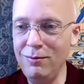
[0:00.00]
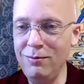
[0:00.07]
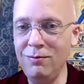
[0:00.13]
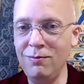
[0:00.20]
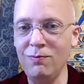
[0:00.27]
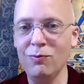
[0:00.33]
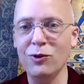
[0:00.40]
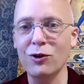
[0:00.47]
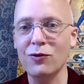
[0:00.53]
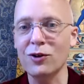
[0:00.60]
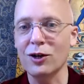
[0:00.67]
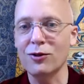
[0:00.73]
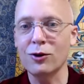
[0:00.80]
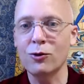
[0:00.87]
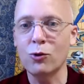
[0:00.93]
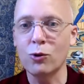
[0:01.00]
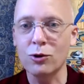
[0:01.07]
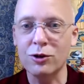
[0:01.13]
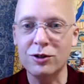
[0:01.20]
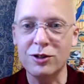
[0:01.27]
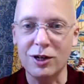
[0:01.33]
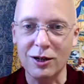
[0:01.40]
You've got the
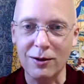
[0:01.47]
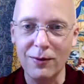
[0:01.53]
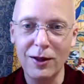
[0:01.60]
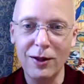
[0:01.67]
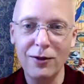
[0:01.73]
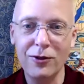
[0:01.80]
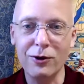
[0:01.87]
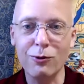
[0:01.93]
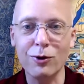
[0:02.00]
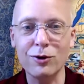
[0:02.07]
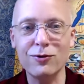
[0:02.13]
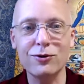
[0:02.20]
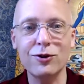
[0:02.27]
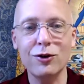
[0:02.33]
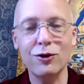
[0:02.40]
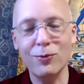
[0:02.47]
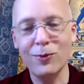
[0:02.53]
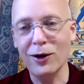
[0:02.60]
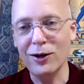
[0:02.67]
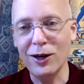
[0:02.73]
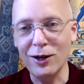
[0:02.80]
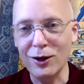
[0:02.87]
gurdadang that works for just
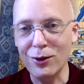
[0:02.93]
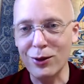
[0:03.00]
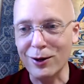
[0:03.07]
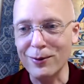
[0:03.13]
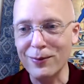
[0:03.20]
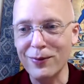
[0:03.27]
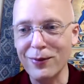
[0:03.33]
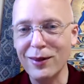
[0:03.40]
about anything.